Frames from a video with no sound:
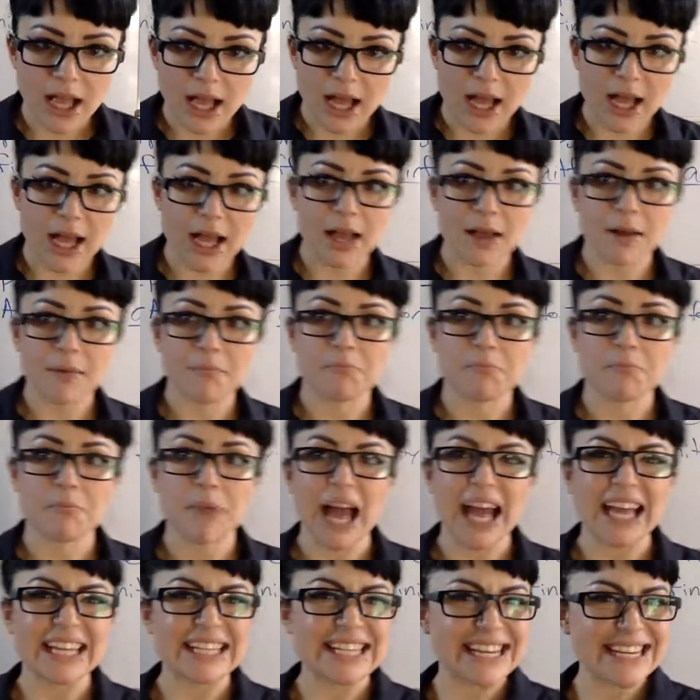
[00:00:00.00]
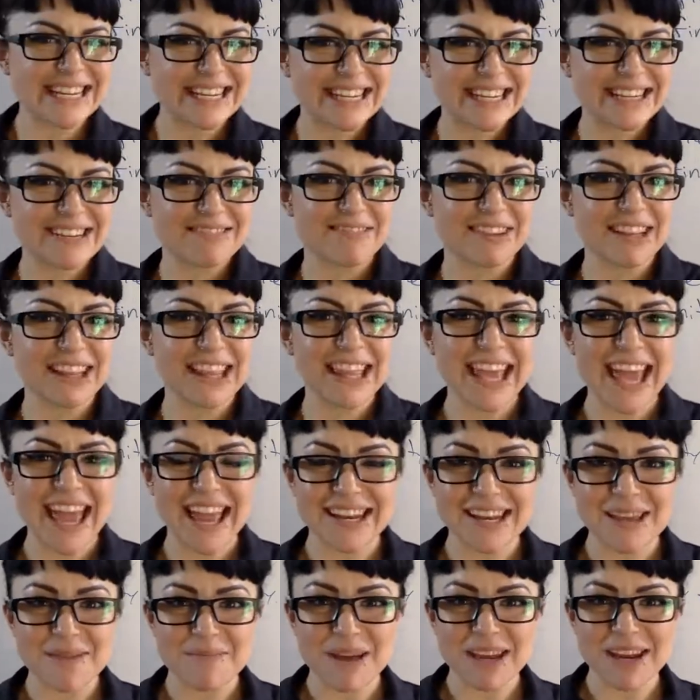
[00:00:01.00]
Um, I didn't really get
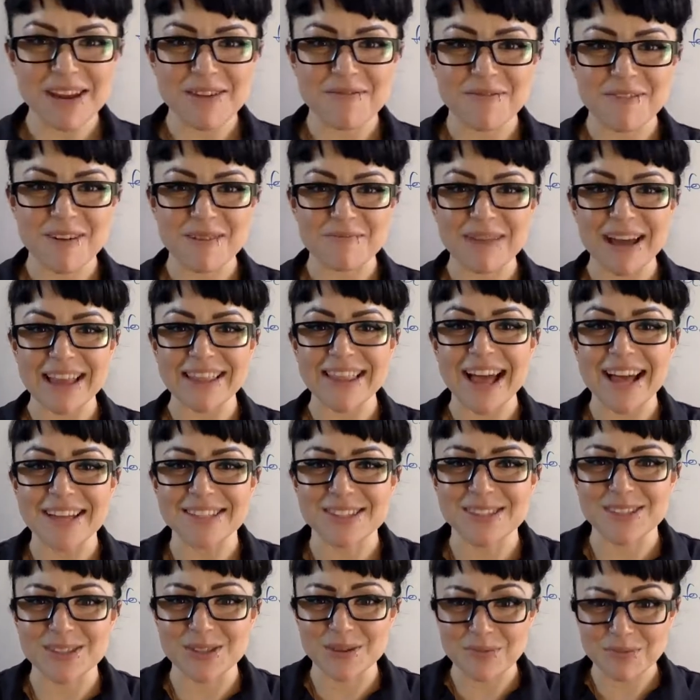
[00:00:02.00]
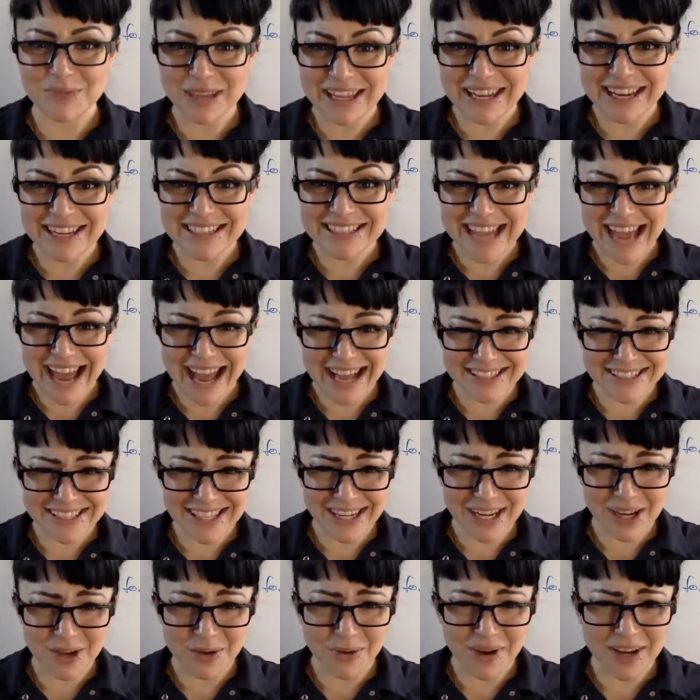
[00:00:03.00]
anybody from my last Zoom meeting to ask
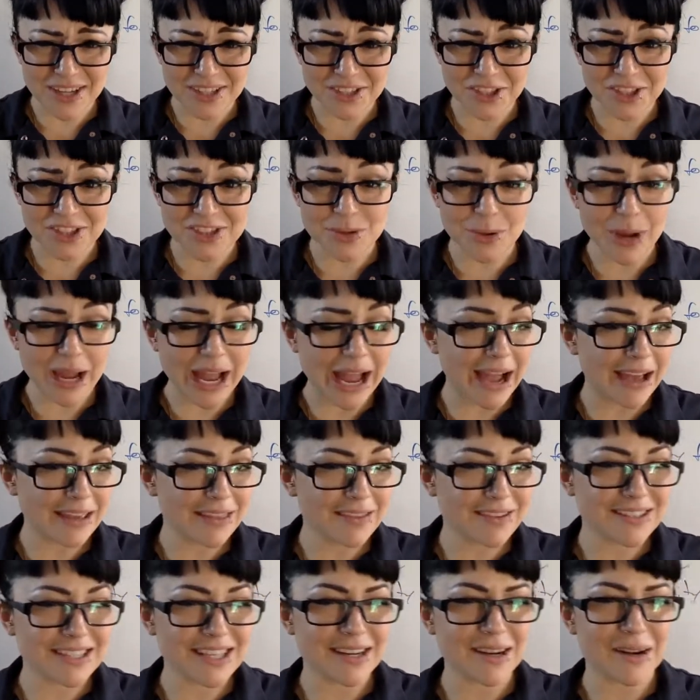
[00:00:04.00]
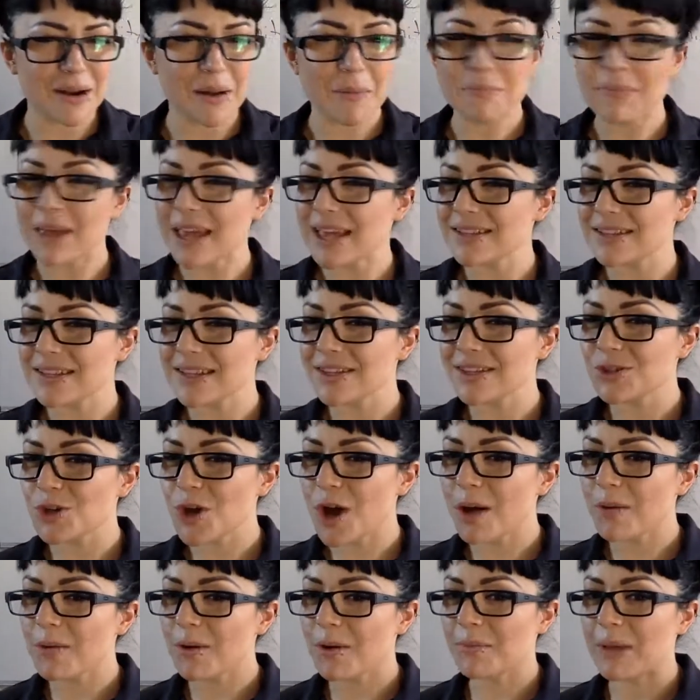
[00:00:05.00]
any questions, so I either did an amazing
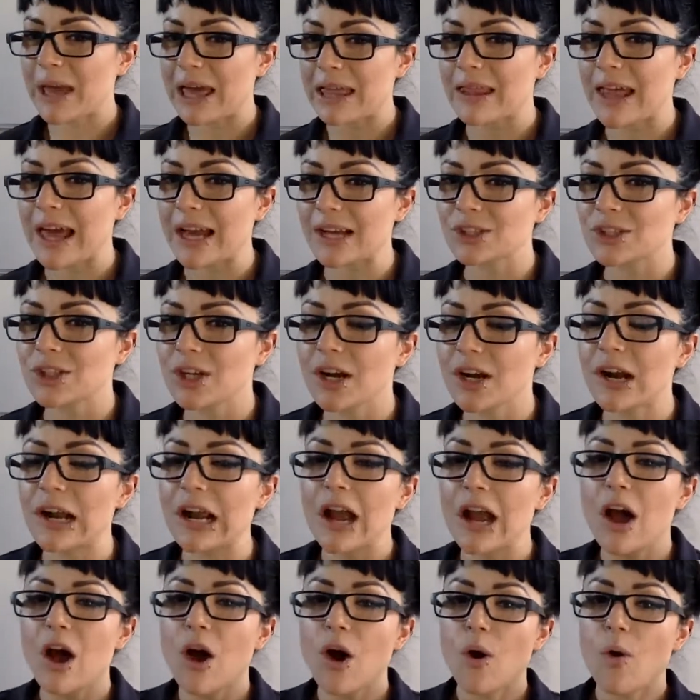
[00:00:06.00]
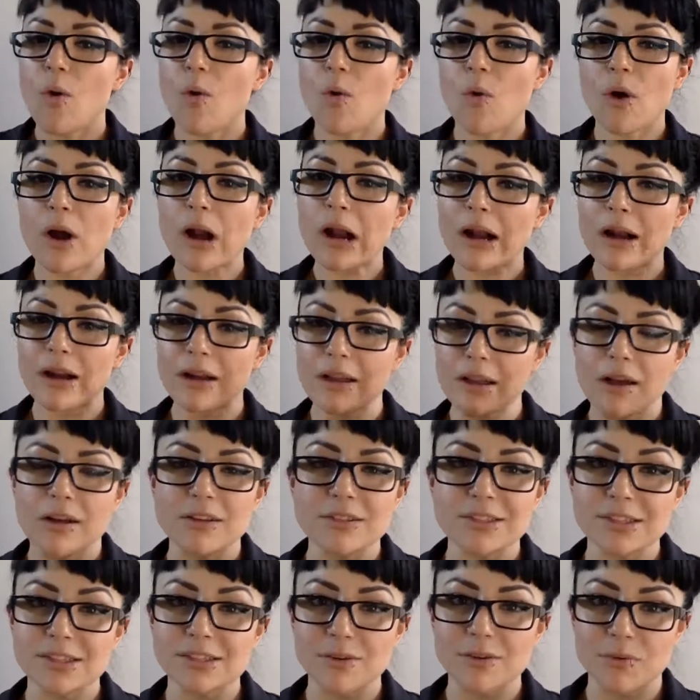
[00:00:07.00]
job on my lecture or y'all
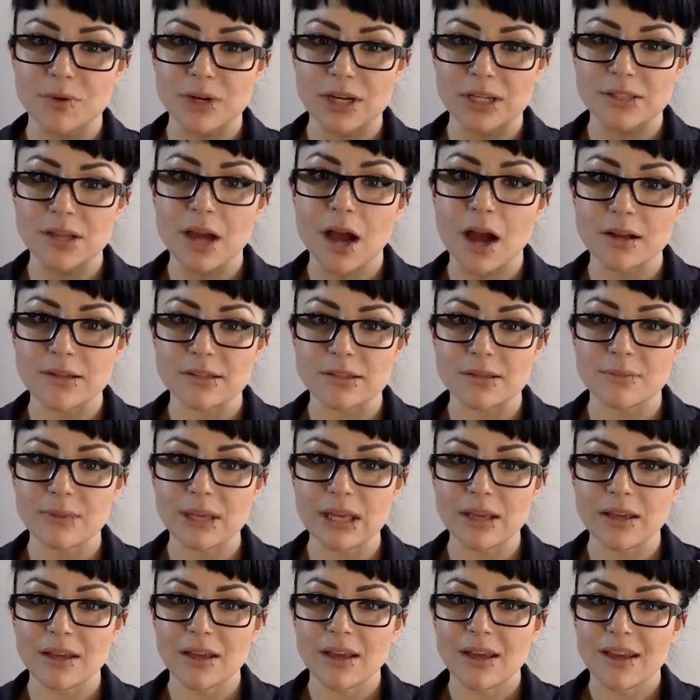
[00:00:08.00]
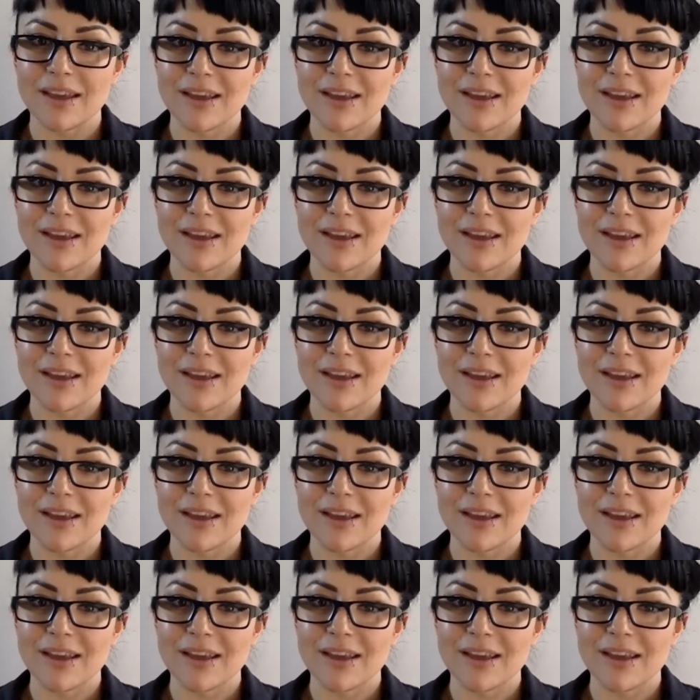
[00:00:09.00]
just don't want to talk to me.